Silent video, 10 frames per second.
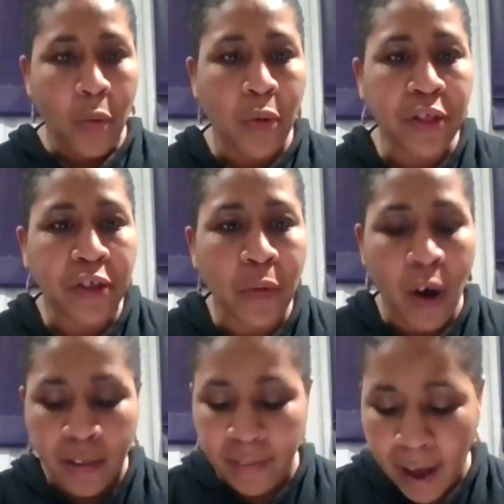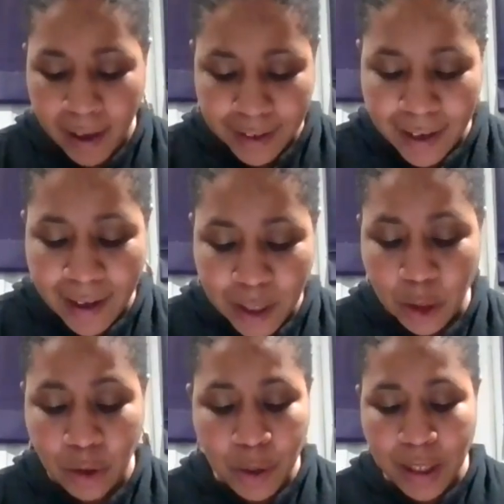with you on that. Yeah.
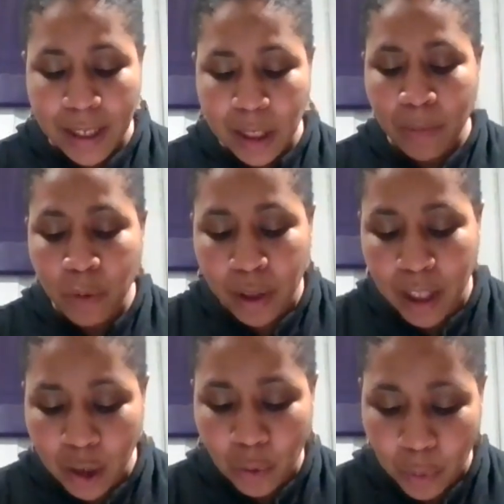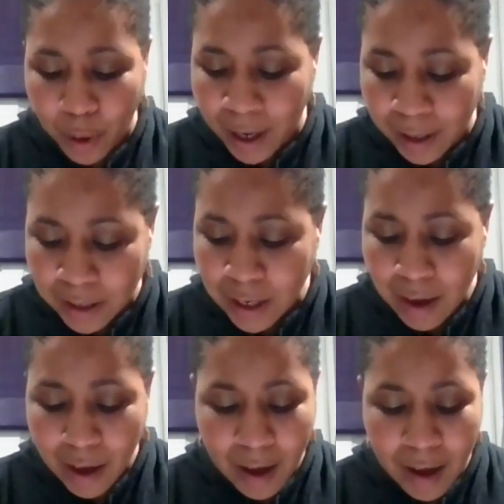So there's like some really great
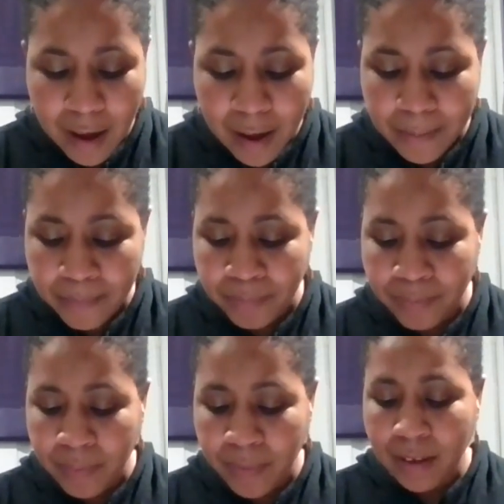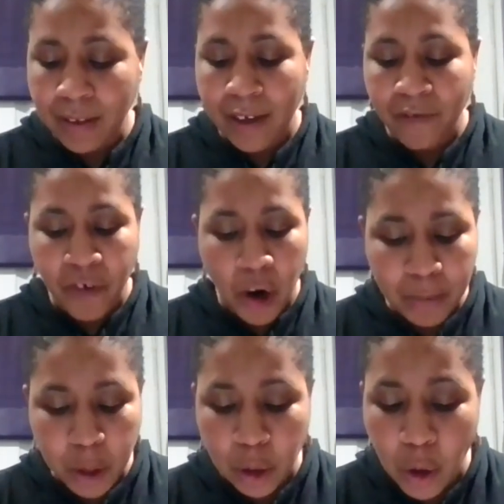um, yeah,
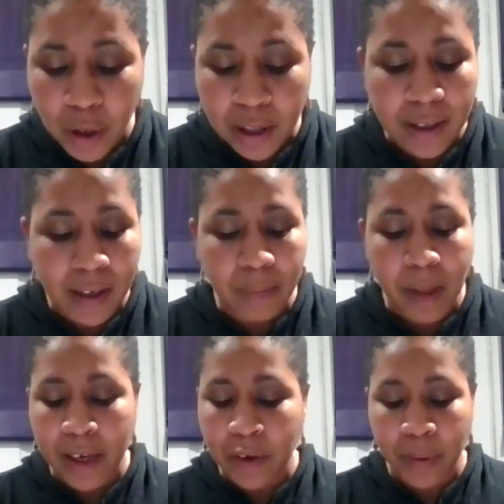farms locally, Black